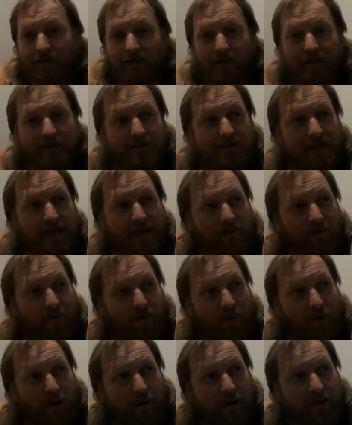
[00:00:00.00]
it's
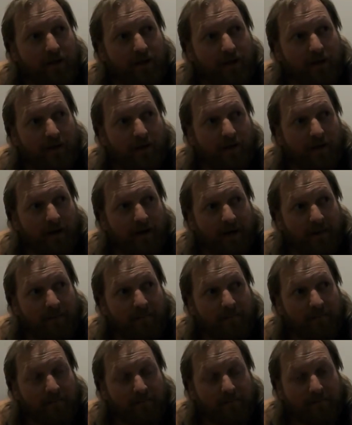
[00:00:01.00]
nothing like your
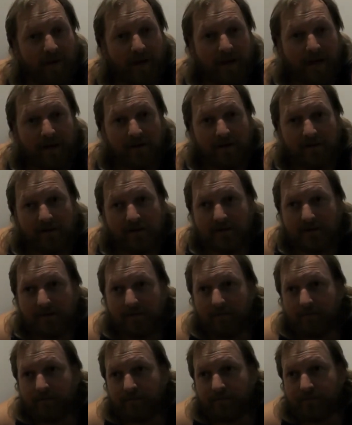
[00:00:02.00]

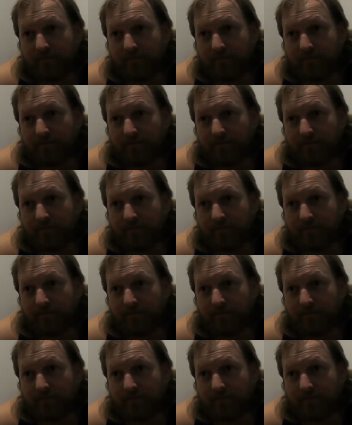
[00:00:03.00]
Founders,